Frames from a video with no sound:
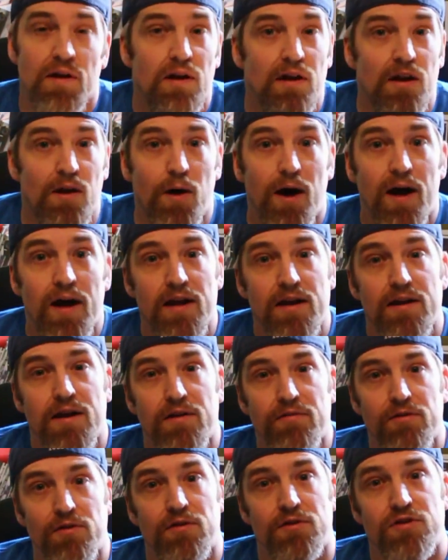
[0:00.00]
Now, I had
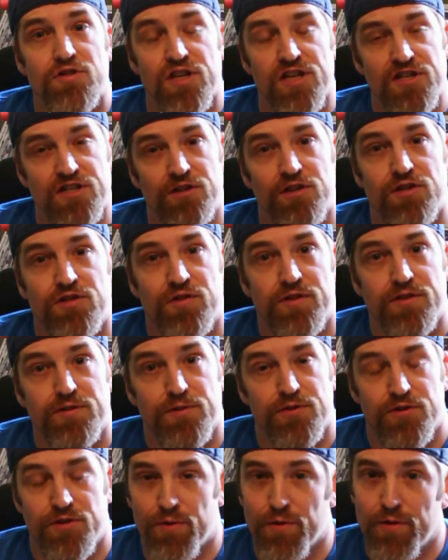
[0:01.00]
never changed out the
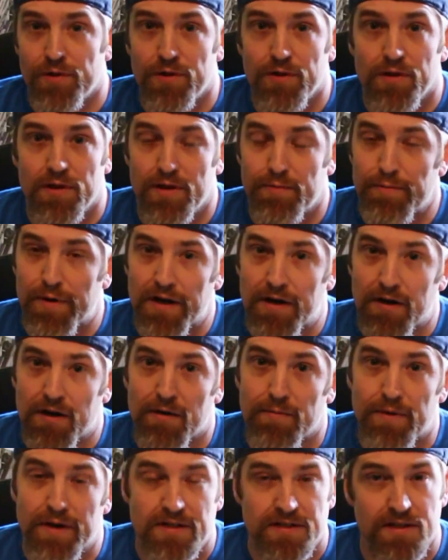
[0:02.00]
transmission oil in my
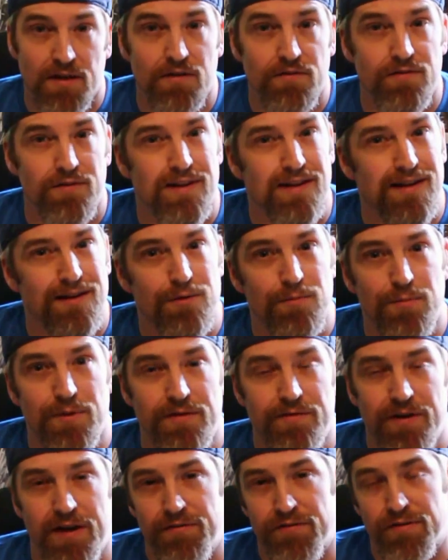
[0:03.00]
car myself, and I don't
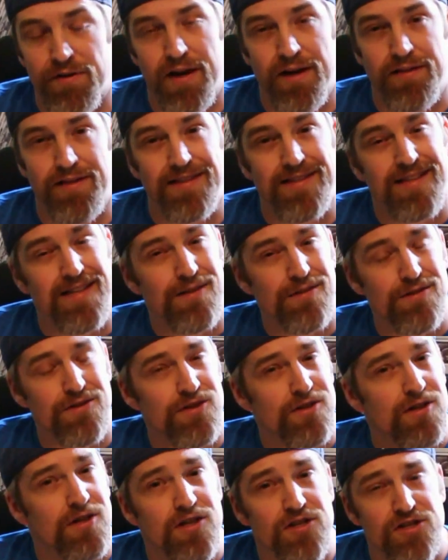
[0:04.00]
believe I ever had the
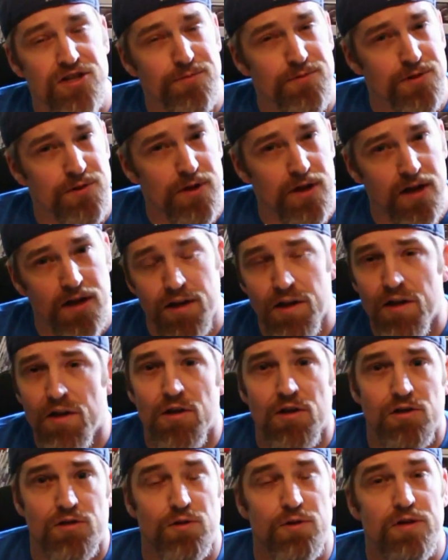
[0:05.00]
dealership do that.
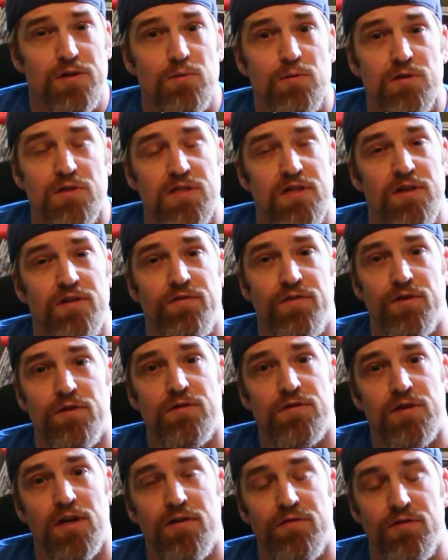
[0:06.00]
So this was the
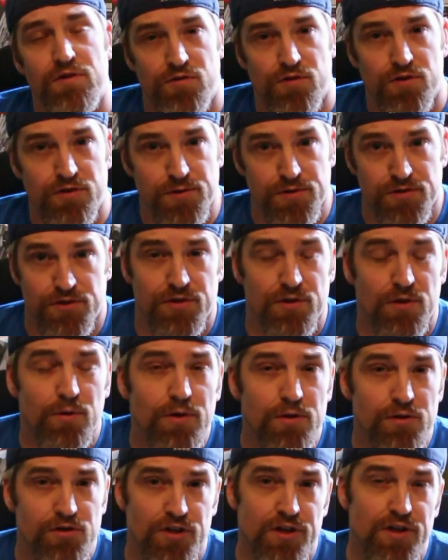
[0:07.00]
first ever transmission
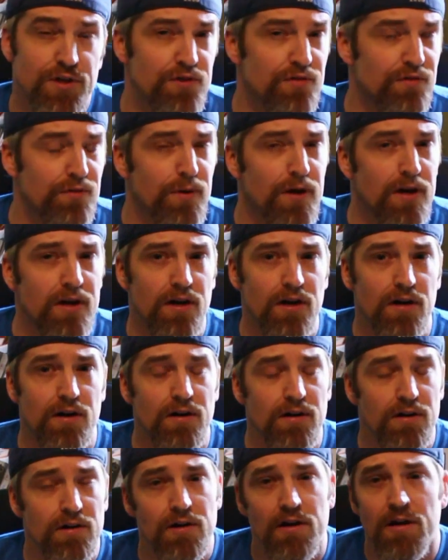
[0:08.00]
oil change for my
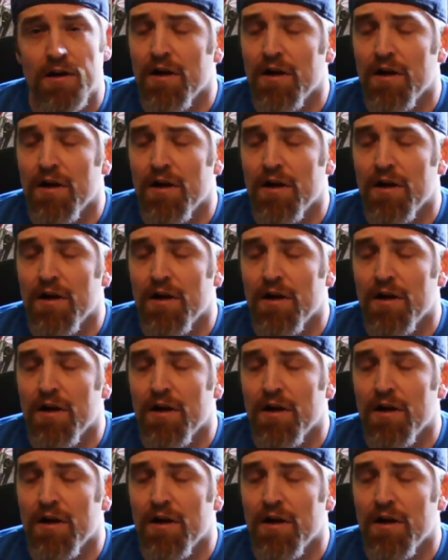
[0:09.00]
car.